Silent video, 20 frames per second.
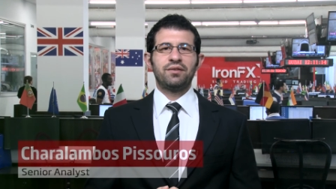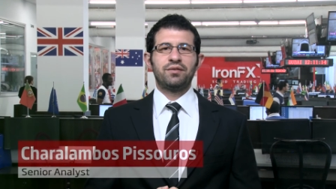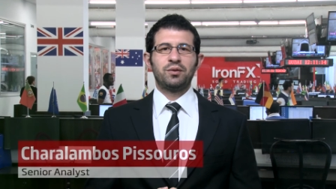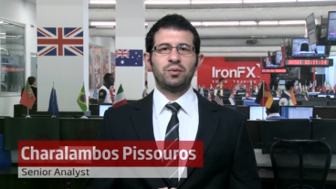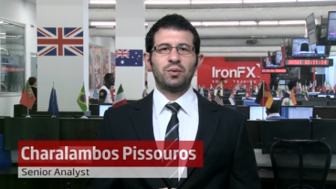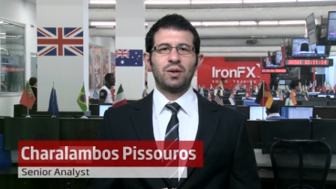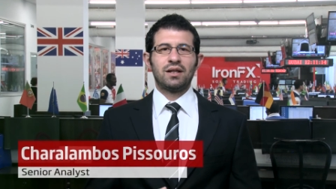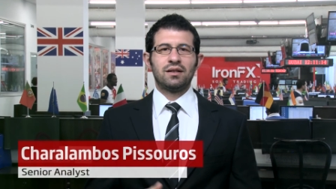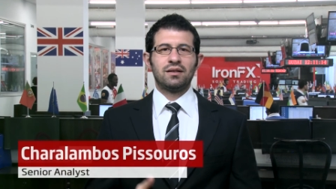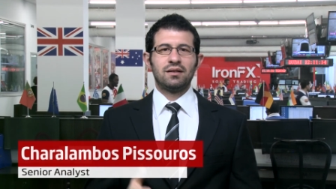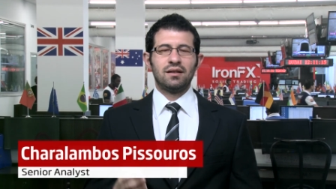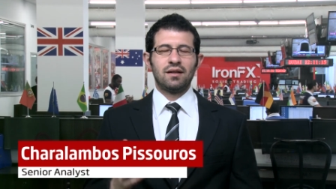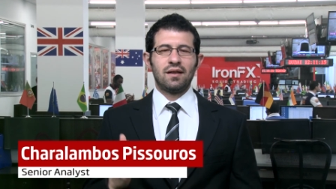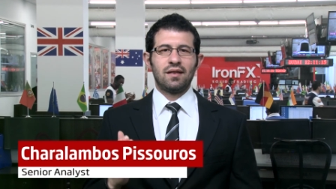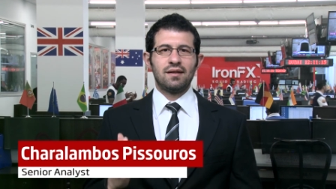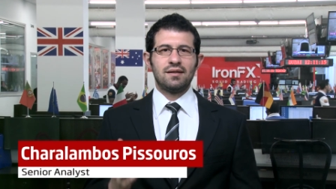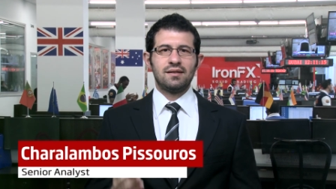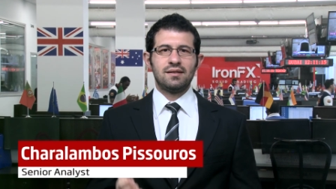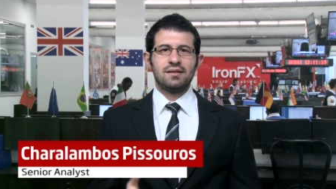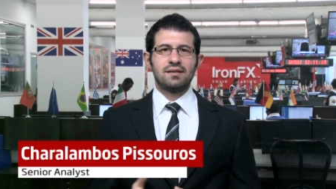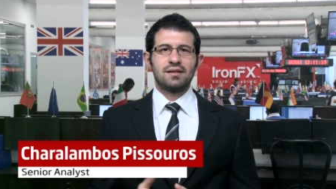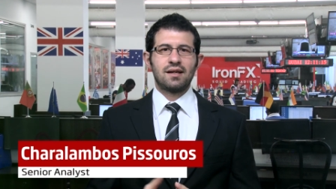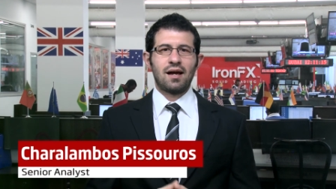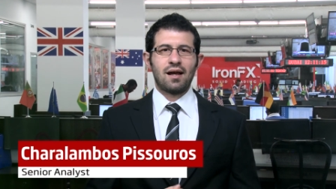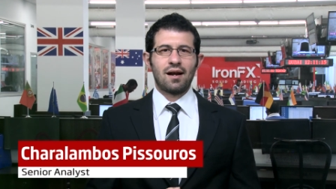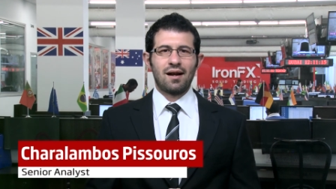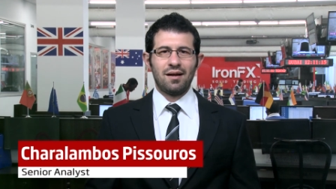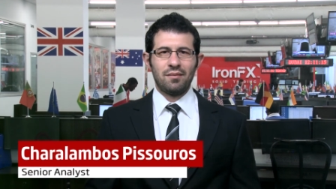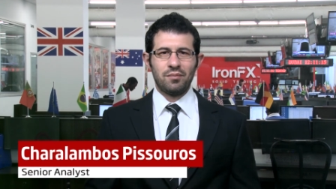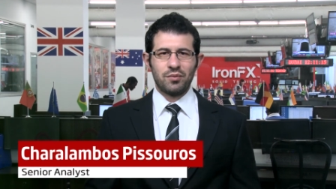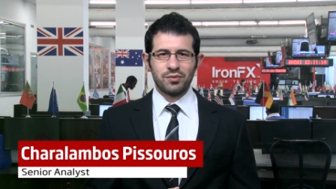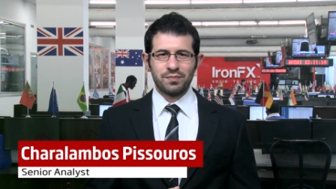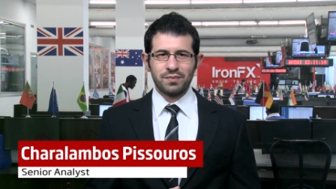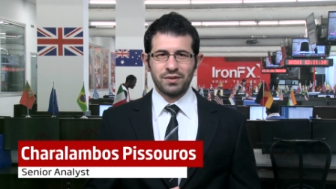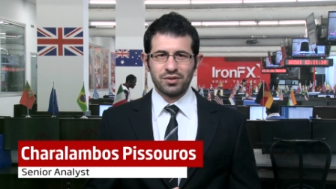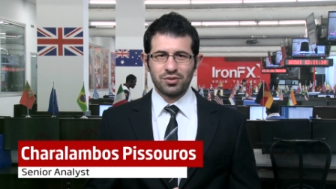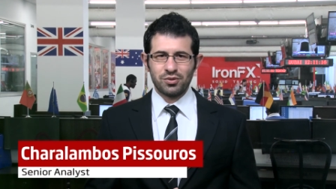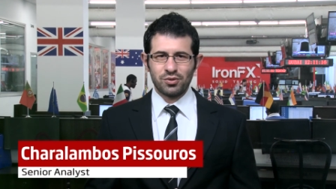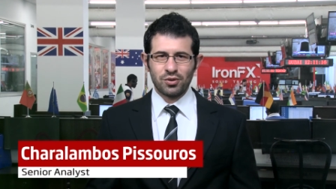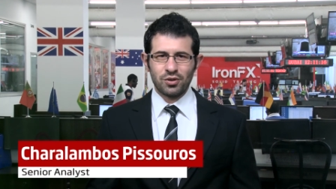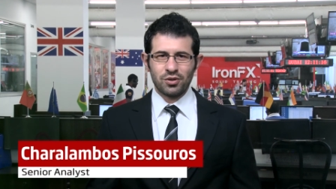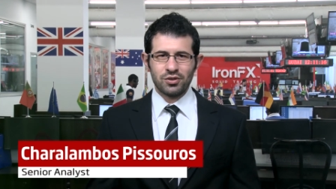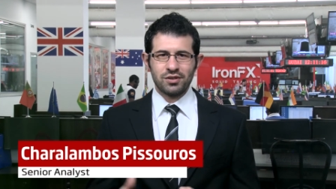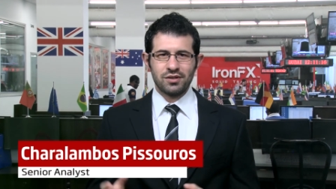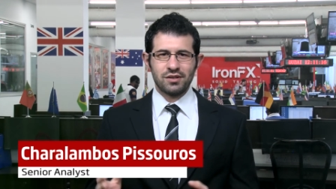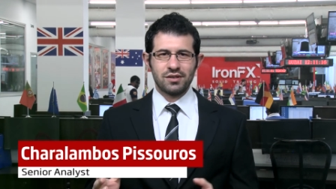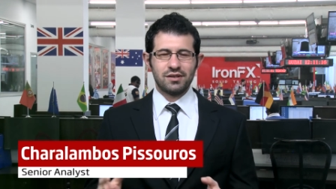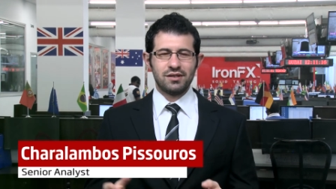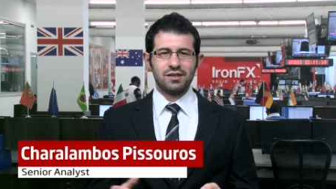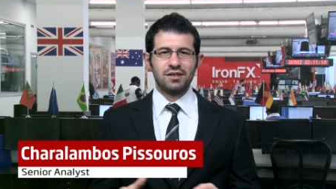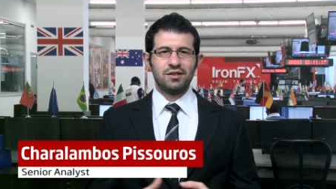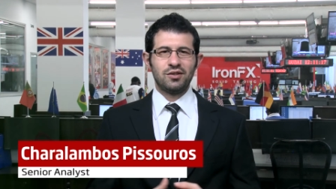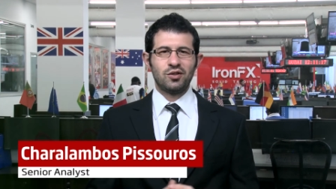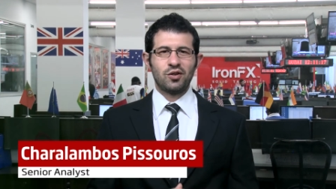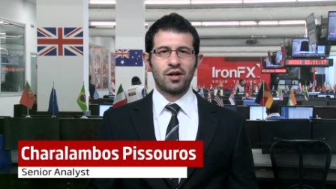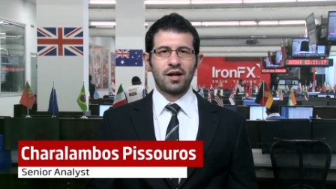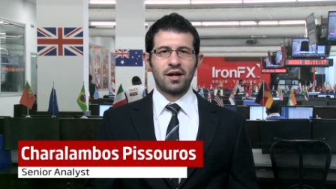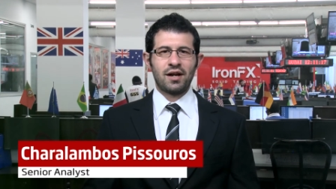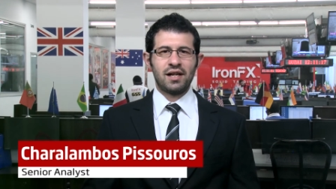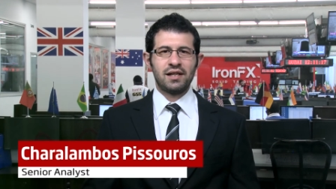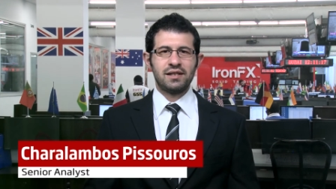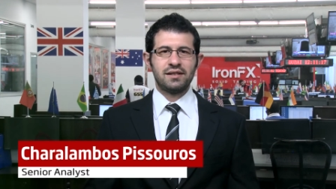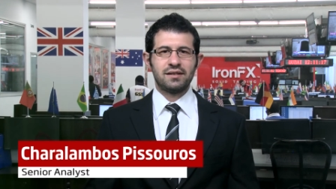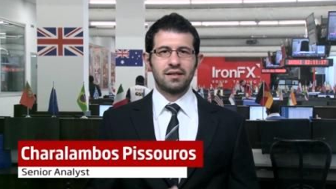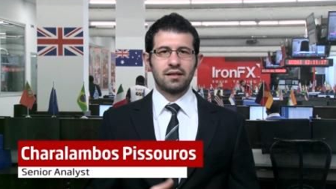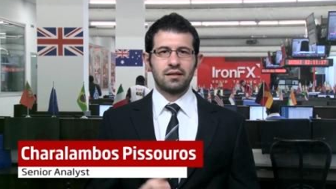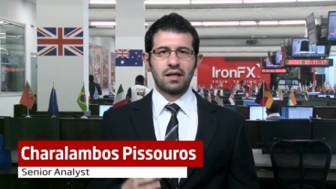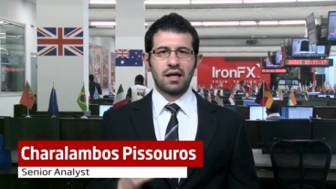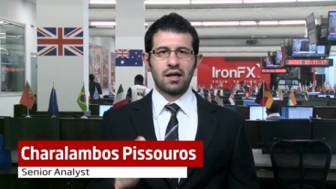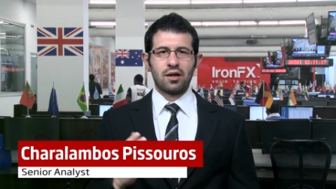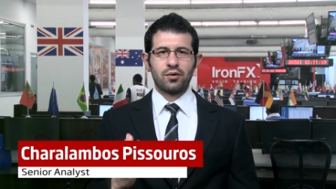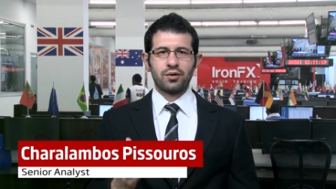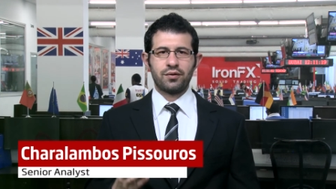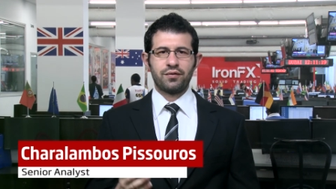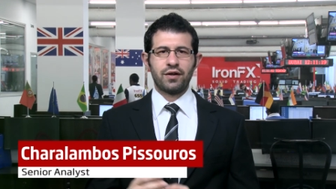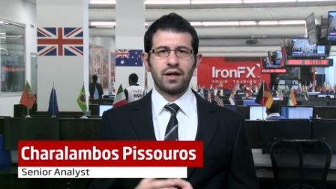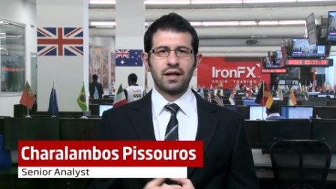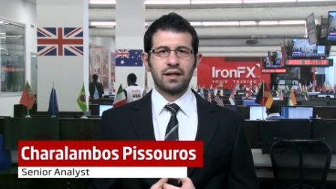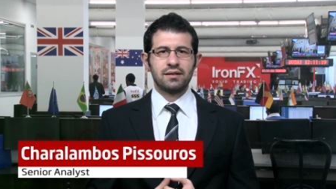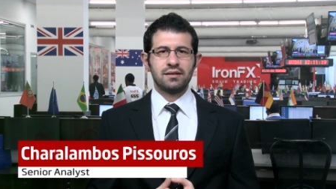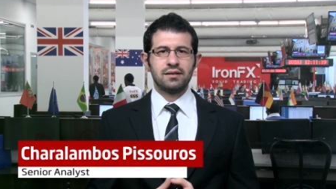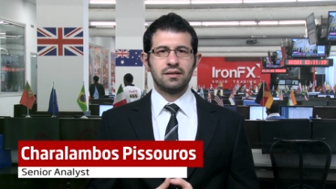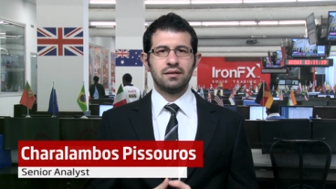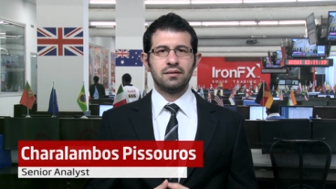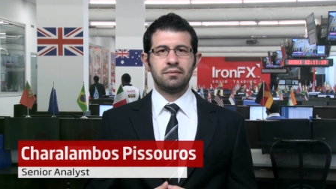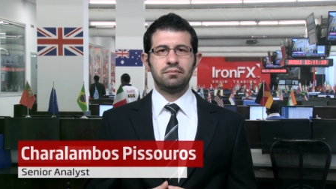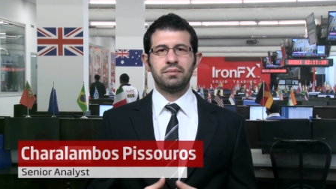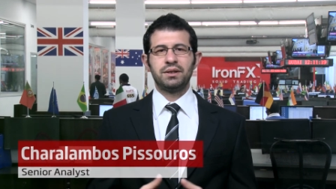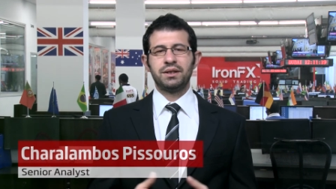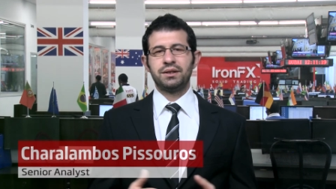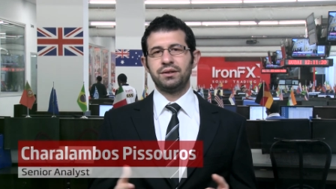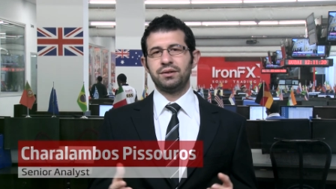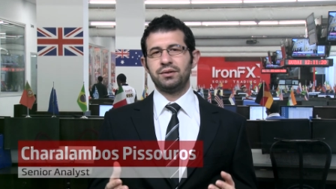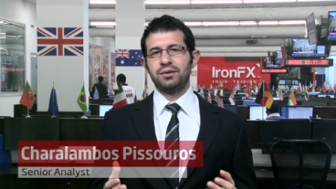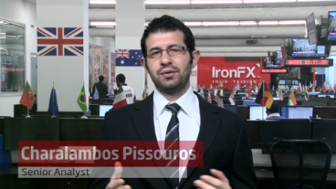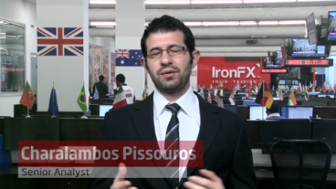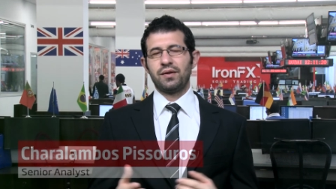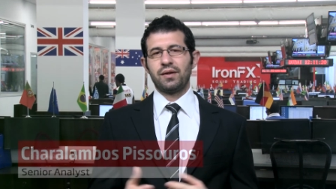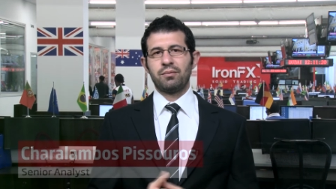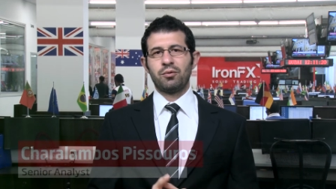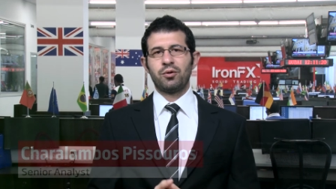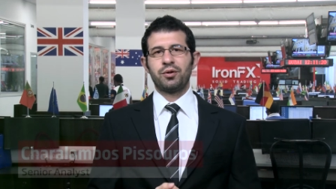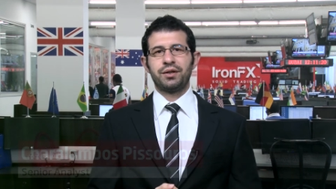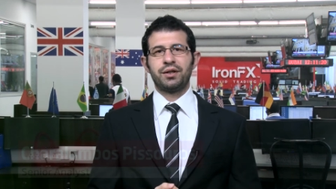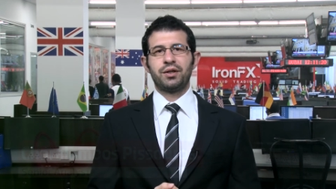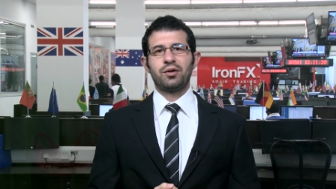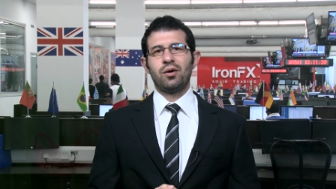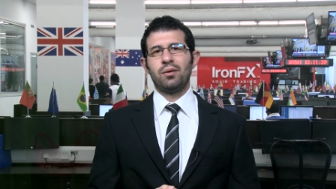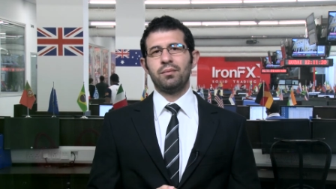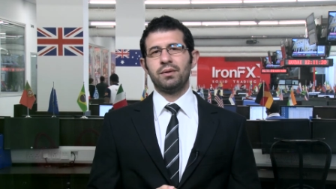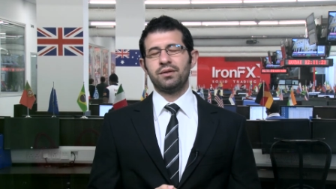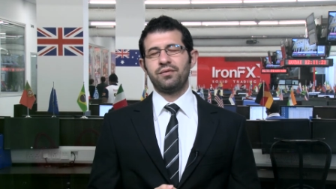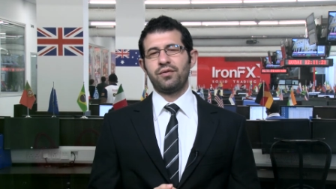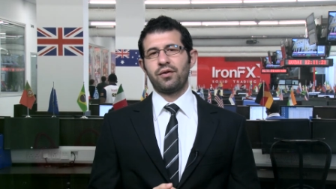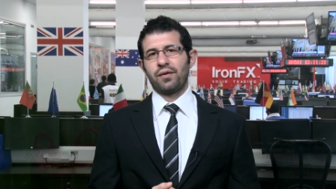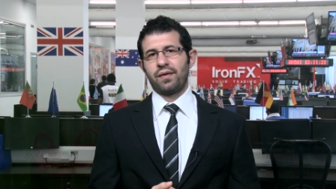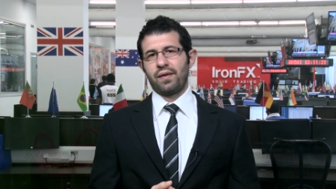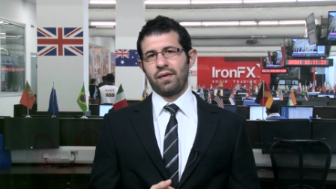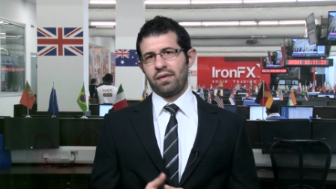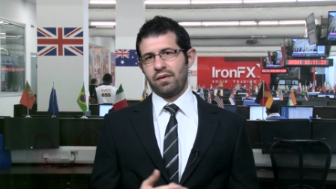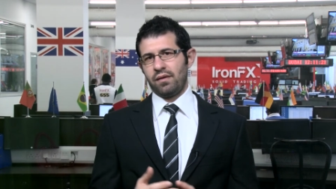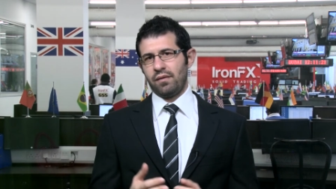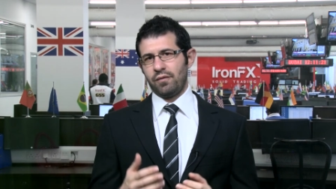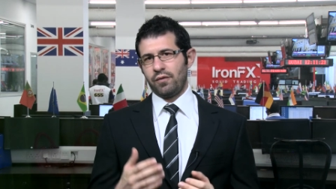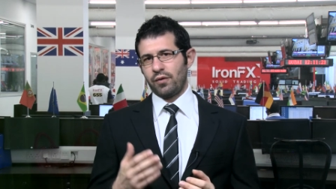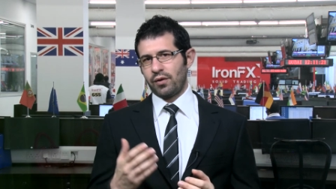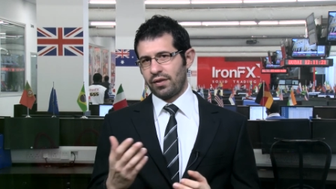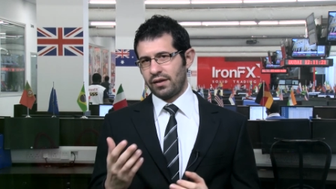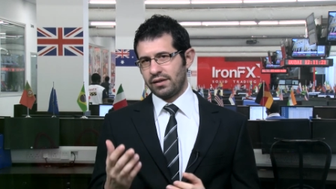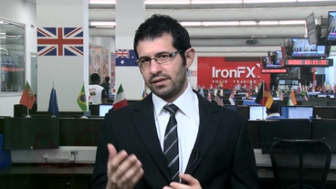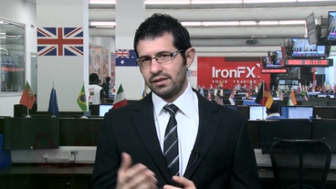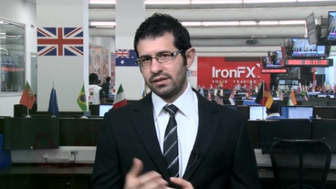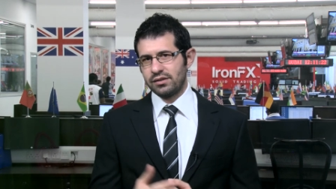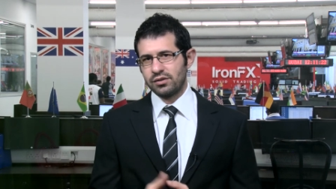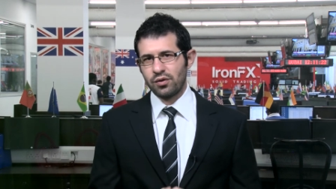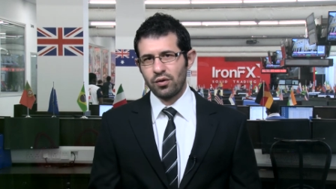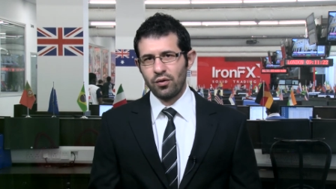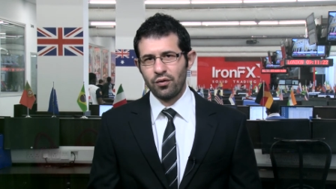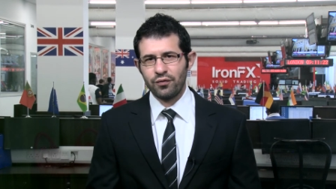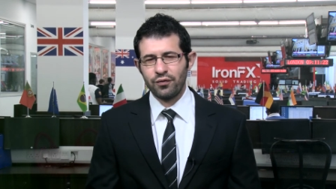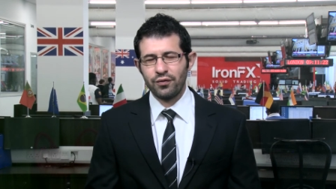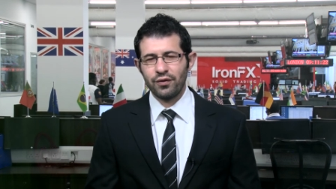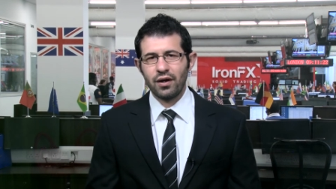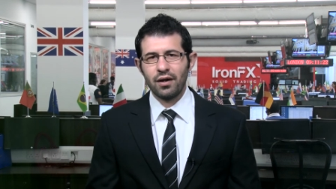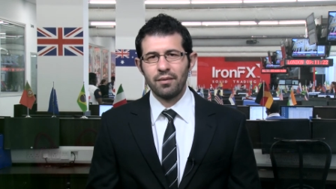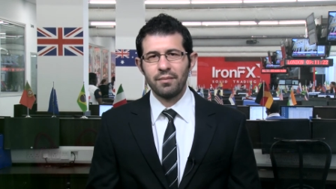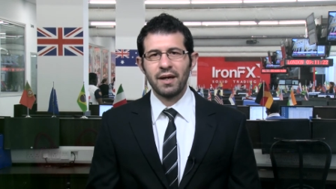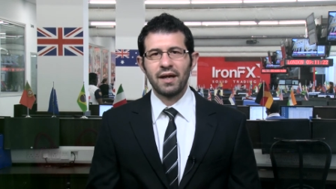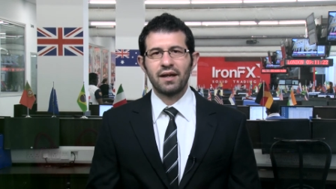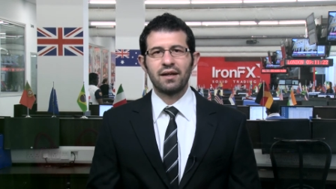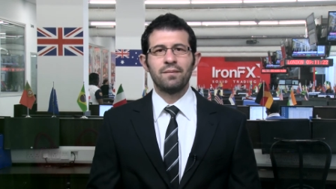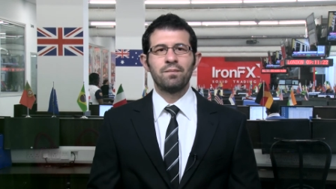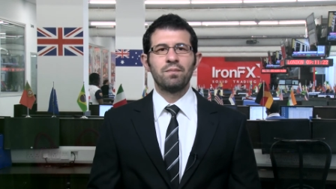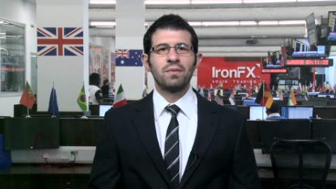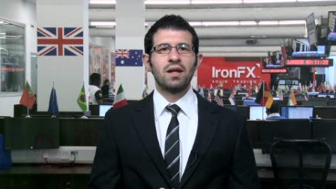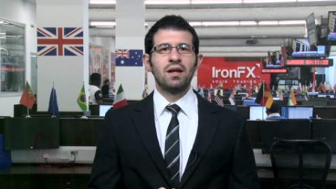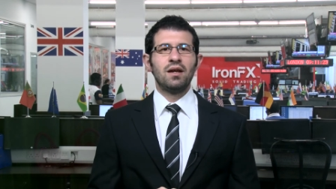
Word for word: everyone, this is Charalambos Pissouros, Senior Analyst at IronFX, bringing you the morning comment for the, for the sixth of May.